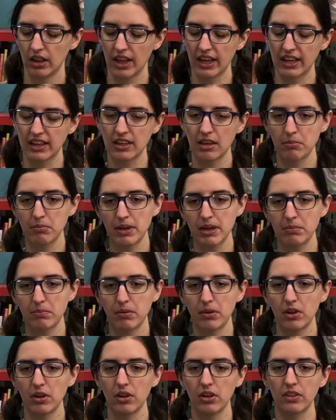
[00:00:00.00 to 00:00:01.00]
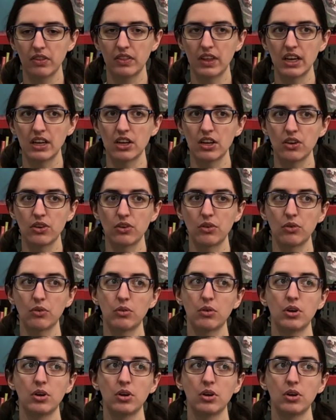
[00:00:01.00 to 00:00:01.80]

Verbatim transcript: like some people, they do